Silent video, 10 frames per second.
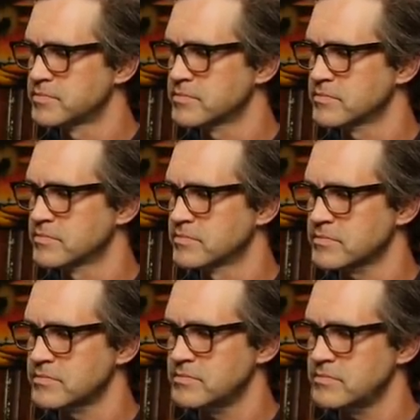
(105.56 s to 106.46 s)

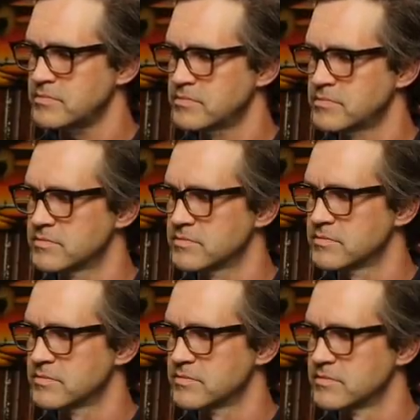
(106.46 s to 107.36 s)

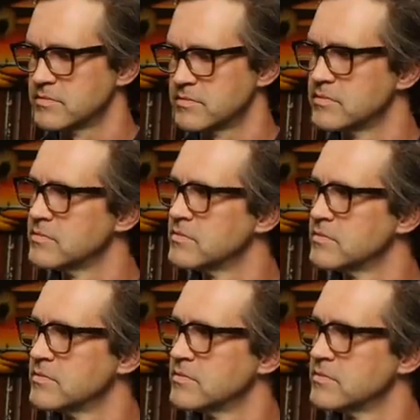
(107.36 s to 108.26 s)

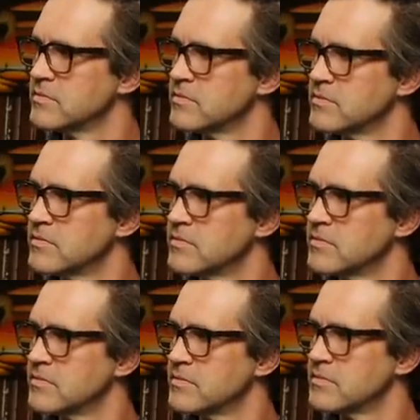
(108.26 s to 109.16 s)

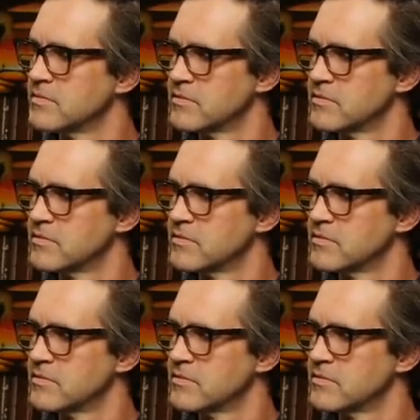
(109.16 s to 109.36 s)
(not speaking)